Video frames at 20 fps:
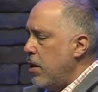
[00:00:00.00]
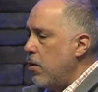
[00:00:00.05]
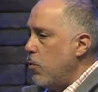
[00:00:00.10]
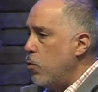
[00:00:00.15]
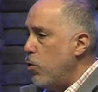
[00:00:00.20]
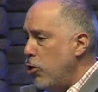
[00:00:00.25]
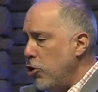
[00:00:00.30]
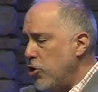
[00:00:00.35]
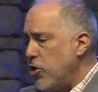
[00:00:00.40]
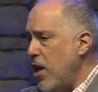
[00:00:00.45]

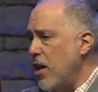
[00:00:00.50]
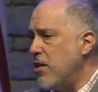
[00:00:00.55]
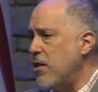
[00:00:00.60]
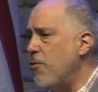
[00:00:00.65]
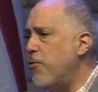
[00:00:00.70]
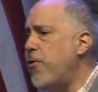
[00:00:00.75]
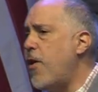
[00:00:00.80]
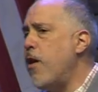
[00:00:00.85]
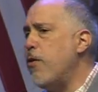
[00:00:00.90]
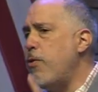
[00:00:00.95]
Will you thank the
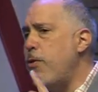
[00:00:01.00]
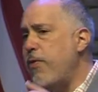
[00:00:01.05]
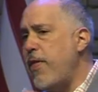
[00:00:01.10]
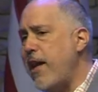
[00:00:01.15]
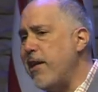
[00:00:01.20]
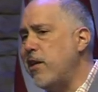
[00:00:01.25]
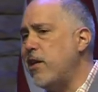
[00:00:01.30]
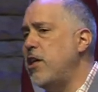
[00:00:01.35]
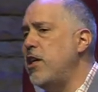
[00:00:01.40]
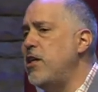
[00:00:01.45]
Father
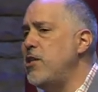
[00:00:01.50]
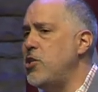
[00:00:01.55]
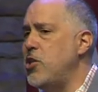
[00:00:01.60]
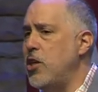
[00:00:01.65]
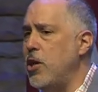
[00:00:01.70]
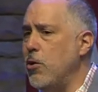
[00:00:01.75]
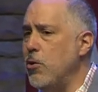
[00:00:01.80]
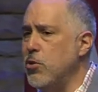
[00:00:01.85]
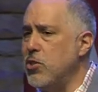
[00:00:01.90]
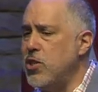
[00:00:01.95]
that he's
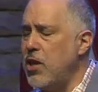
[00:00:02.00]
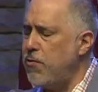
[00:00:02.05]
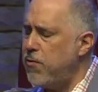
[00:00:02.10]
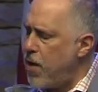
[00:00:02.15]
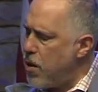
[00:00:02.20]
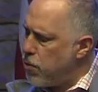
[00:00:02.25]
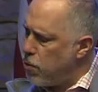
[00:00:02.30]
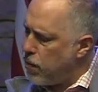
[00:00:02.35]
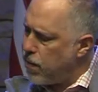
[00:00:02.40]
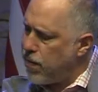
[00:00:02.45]
here? Say,
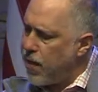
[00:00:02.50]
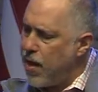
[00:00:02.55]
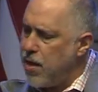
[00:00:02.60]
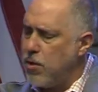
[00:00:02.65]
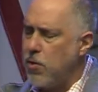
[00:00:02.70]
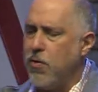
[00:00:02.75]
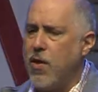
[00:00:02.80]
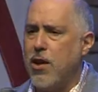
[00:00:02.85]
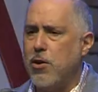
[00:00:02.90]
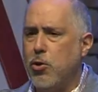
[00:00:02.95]
Father,
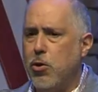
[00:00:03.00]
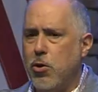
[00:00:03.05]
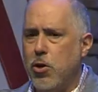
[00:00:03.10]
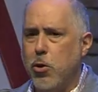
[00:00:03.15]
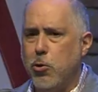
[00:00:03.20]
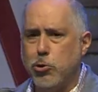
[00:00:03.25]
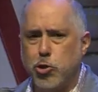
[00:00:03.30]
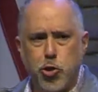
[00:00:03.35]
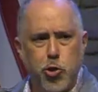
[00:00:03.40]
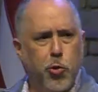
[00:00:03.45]
thank you that you're
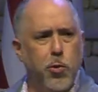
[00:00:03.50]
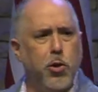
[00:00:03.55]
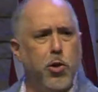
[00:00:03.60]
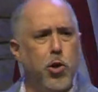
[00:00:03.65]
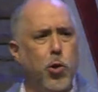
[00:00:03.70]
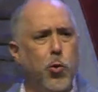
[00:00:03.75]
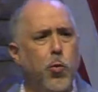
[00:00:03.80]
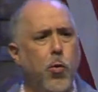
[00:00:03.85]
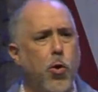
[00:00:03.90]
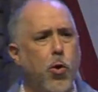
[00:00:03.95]
here. True to
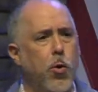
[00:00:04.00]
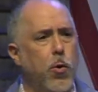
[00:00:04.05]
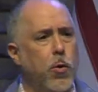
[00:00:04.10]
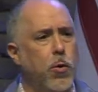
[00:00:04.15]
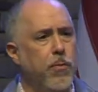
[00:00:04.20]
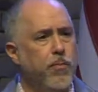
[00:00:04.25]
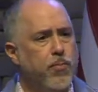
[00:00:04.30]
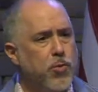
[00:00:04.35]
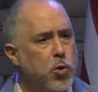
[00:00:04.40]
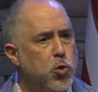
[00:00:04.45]
your word,
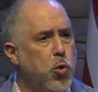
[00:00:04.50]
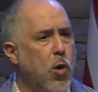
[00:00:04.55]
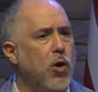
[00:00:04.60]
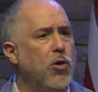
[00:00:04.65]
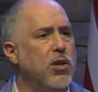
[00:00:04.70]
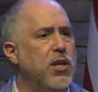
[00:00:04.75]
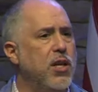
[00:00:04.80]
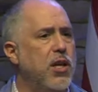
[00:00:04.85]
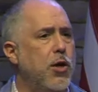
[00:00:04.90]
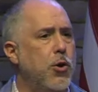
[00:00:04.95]

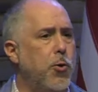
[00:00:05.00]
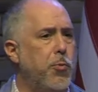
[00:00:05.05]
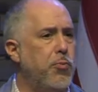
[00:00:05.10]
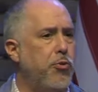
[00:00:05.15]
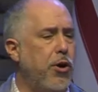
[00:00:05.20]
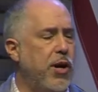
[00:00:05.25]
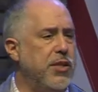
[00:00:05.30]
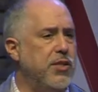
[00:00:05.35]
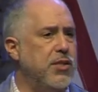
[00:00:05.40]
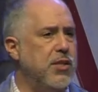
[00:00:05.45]
dwelling in our
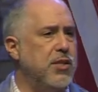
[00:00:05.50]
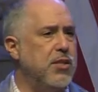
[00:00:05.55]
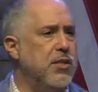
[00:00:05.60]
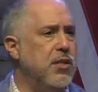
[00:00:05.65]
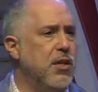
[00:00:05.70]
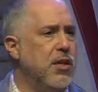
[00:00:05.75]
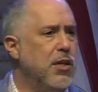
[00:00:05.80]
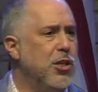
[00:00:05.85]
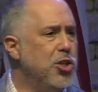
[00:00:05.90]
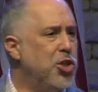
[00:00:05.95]
praises.
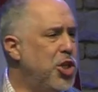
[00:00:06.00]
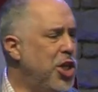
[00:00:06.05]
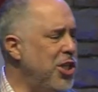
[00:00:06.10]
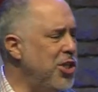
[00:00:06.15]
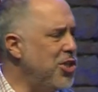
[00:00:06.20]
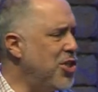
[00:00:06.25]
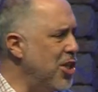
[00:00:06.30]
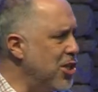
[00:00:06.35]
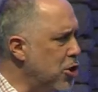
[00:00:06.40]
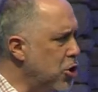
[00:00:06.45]

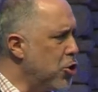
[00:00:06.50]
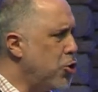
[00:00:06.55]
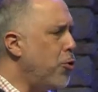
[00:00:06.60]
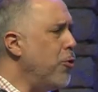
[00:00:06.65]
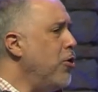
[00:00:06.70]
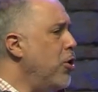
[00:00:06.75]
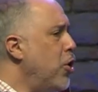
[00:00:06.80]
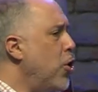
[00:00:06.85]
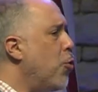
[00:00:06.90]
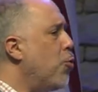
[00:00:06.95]
Jesus,
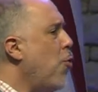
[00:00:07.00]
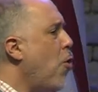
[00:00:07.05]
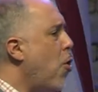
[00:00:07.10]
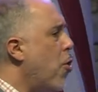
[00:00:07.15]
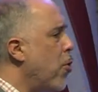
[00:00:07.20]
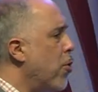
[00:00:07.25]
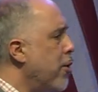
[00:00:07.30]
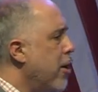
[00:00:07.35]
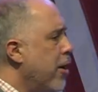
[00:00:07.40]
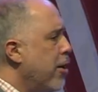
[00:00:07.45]
true to your
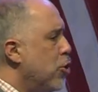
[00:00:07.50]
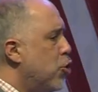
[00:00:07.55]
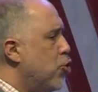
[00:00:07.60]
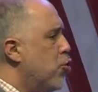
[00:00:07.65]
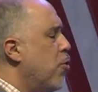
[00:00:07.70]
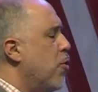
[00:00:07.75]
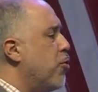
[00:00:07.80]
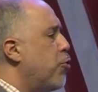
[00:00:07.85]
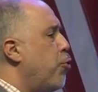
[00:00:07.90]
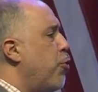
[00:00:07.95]
word, two
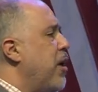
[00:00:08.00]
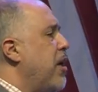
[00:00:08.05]
or three